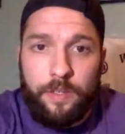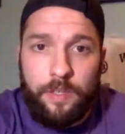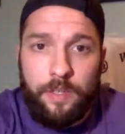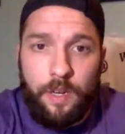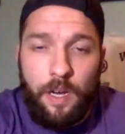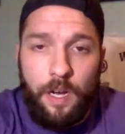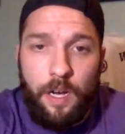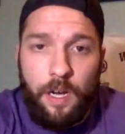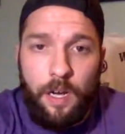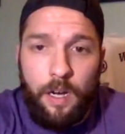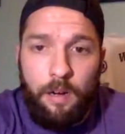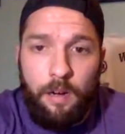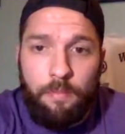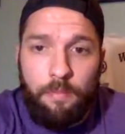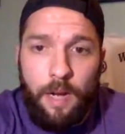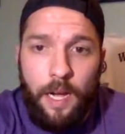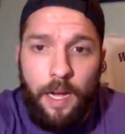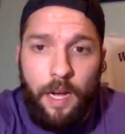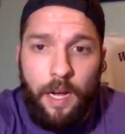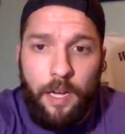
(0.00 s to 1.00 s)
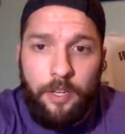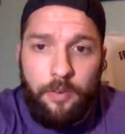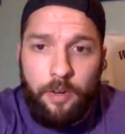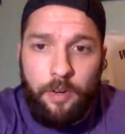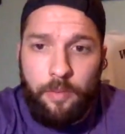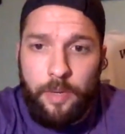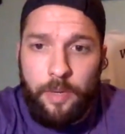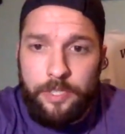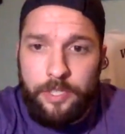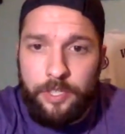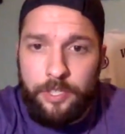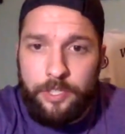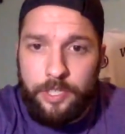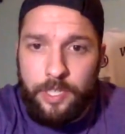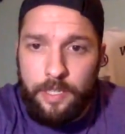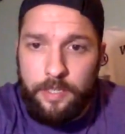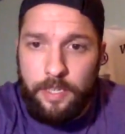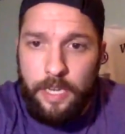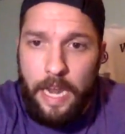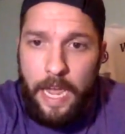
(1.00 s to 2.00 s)
I do want to mention
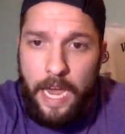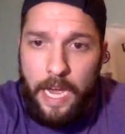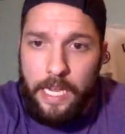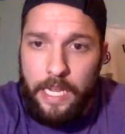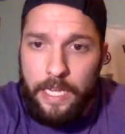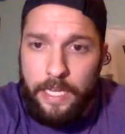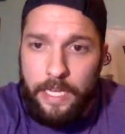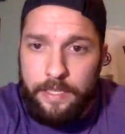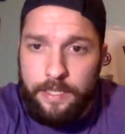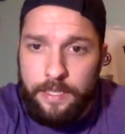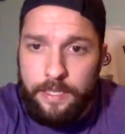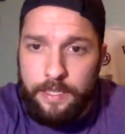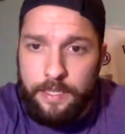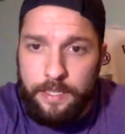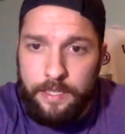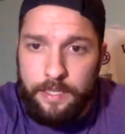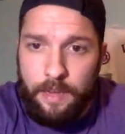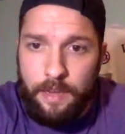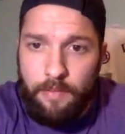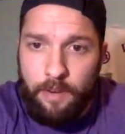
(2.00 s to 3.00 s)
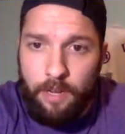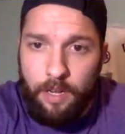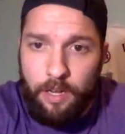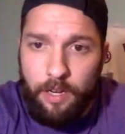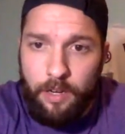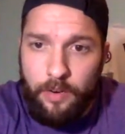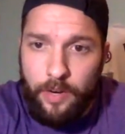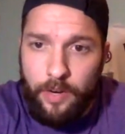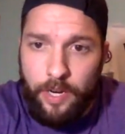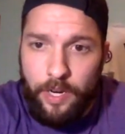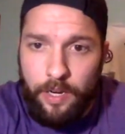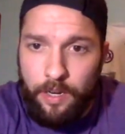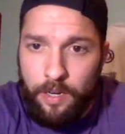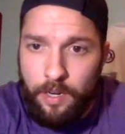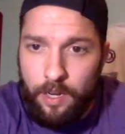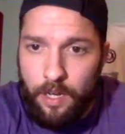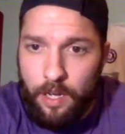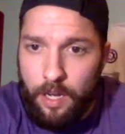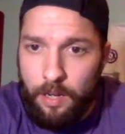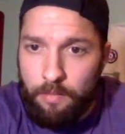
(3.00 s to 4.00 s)
Chesson Hadley at 6,700.
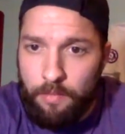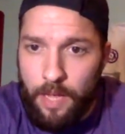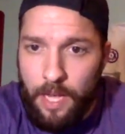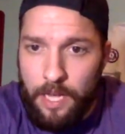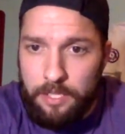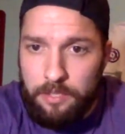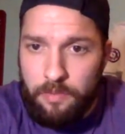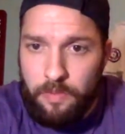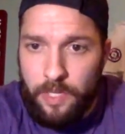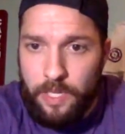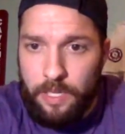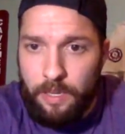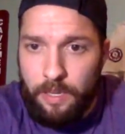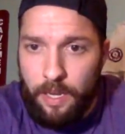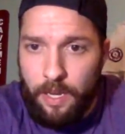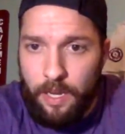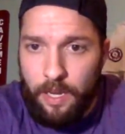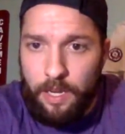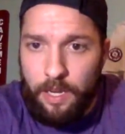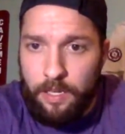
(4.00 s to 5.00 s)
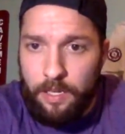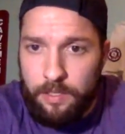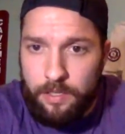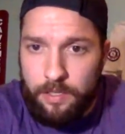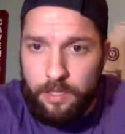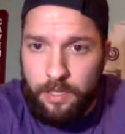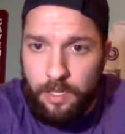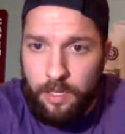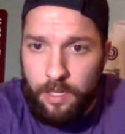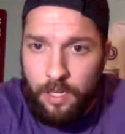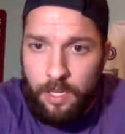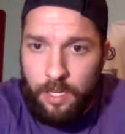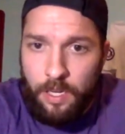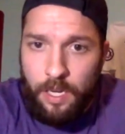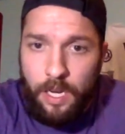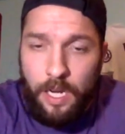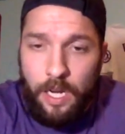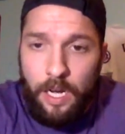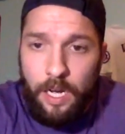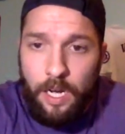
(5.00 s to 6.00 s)
Last week gained
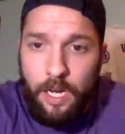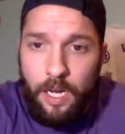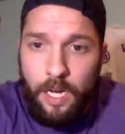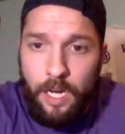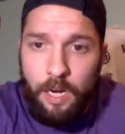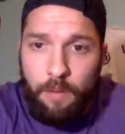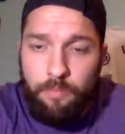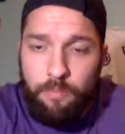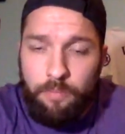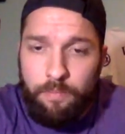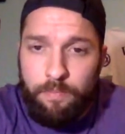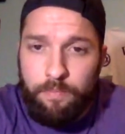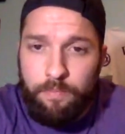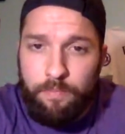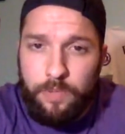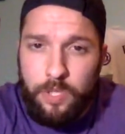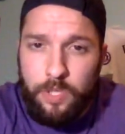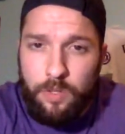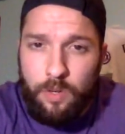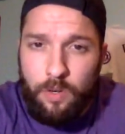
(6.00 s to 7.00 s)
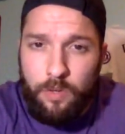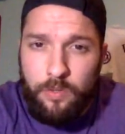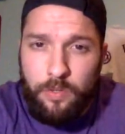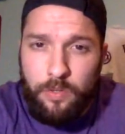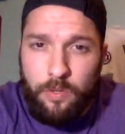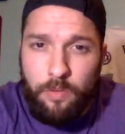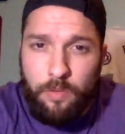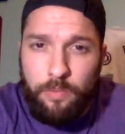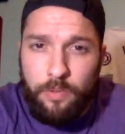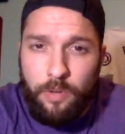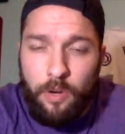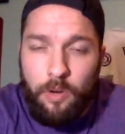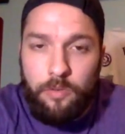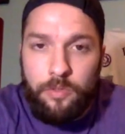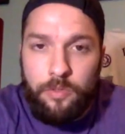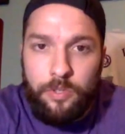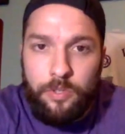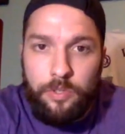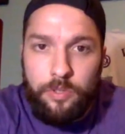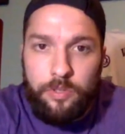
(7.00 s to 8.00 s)
strokes through
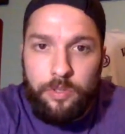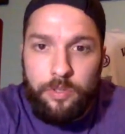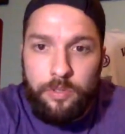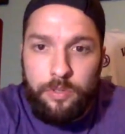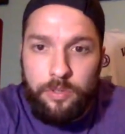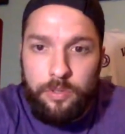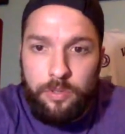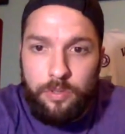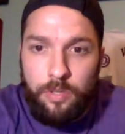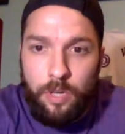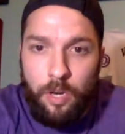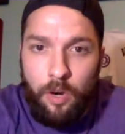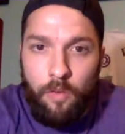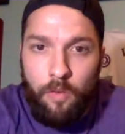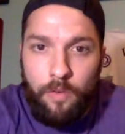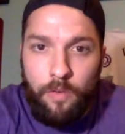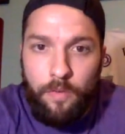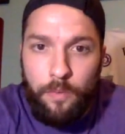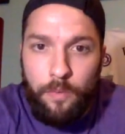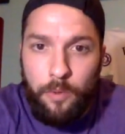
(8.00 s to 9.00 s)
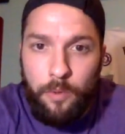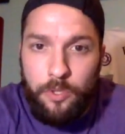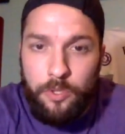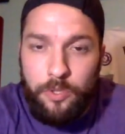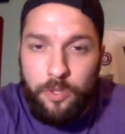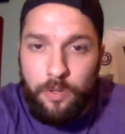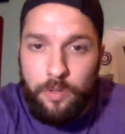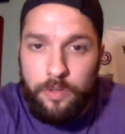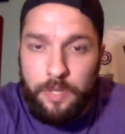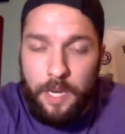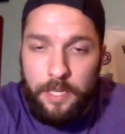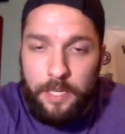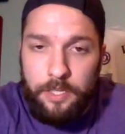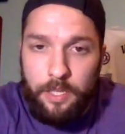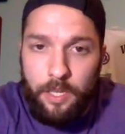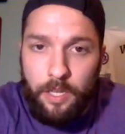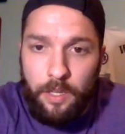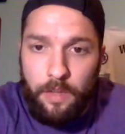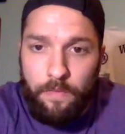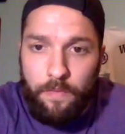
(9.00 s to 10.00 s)
approach, over 4 strokes
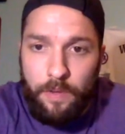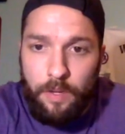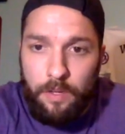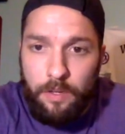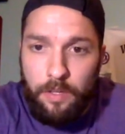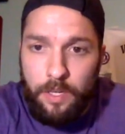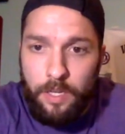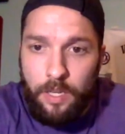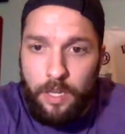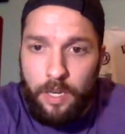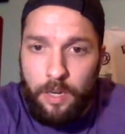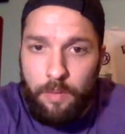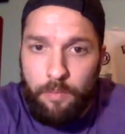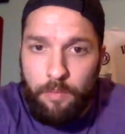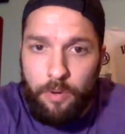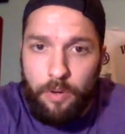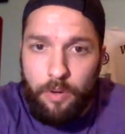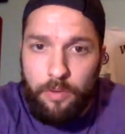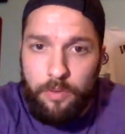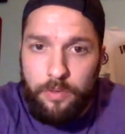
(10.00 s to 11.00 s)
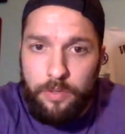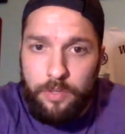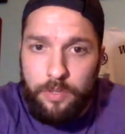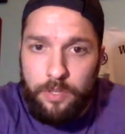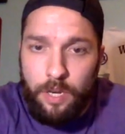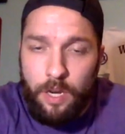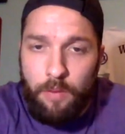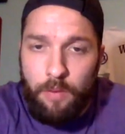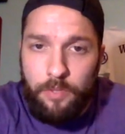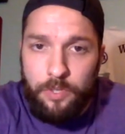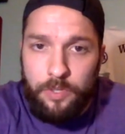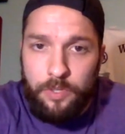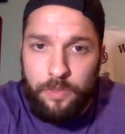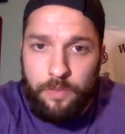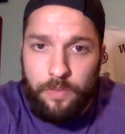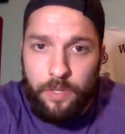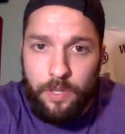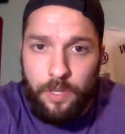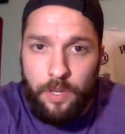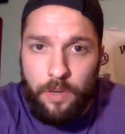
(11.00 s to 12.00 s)
actually on the field in approach, which is a
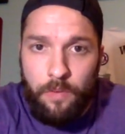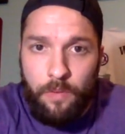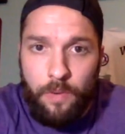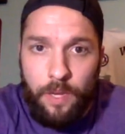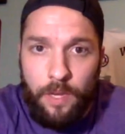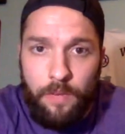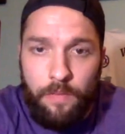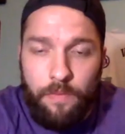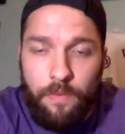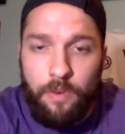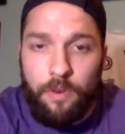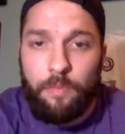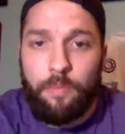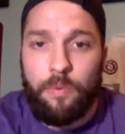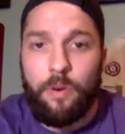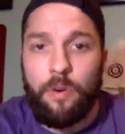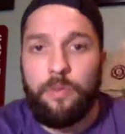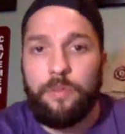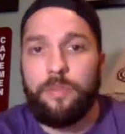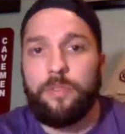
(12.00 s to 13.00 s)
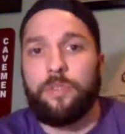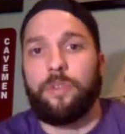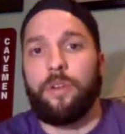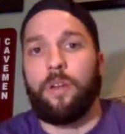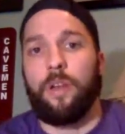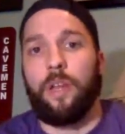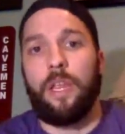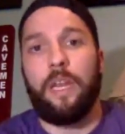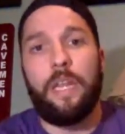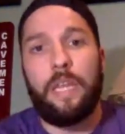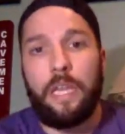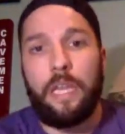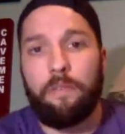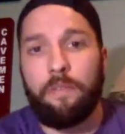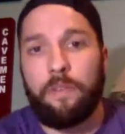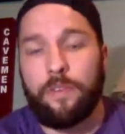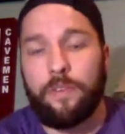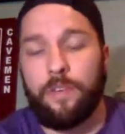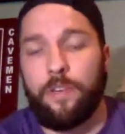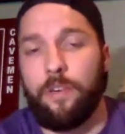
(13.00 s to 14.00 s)
really good week for approach on any
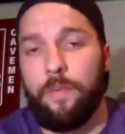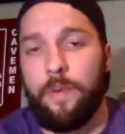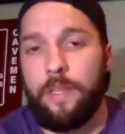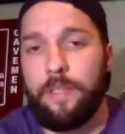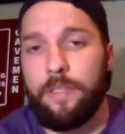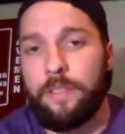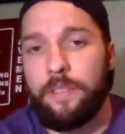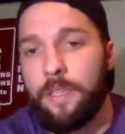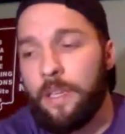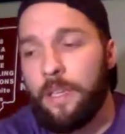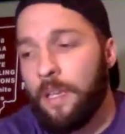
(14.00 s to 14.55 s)
given tournament.